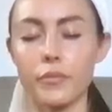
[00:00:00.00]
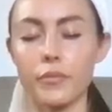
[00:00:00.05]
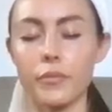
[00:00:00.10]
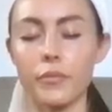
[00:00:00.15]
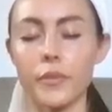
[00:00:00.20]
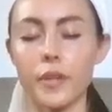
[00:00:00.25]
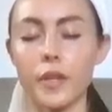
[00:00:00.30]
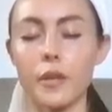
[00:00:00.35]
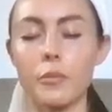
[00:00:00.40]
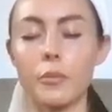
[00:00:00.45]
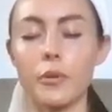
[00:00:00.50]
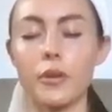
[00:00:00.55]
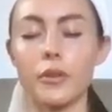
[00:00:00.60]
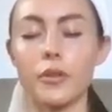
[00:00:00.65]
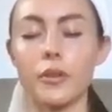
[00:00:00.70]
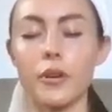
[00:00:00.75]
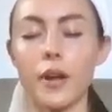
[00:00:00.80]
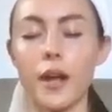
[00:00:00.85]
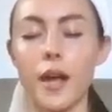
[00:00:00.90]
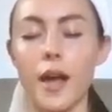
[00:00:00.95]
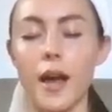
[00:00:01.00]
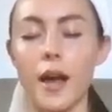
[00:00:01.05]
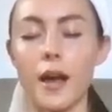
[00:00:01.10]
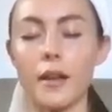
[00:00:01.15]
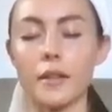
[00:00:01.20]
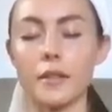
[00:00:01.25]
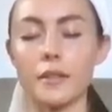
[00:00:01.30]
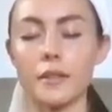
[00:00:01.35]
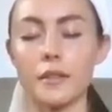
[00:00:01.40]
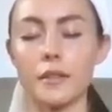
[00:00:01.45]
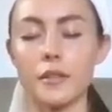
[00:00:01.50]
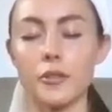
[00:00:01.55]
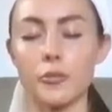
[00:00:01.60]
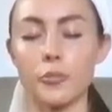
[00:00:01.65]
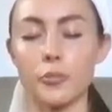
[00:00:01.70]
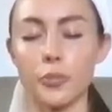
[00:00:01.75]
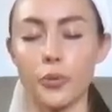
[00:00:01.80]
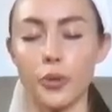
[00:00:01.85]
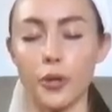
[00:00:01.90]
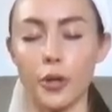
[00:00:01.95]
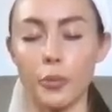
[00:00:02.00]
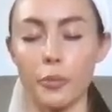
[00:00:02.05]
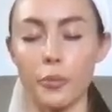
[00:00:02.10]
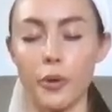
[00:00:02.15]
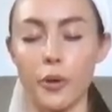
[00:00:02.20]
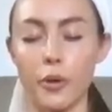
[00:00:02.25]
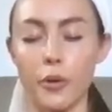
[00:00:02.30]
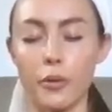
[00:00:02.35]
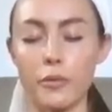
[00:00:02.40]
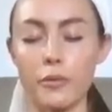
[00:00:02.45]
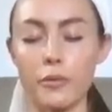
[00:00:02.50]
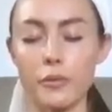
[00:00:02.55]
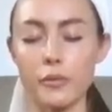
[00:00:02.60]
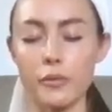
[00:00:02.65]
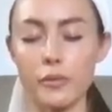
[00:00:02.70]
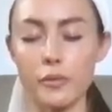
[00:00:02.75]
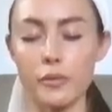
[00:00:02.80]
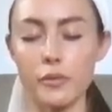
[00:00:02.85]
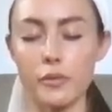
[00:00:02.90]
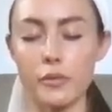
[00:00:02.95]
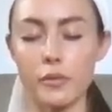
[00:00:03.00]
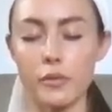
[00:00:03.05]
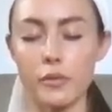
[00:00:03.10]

keeping your hands in prayer pose.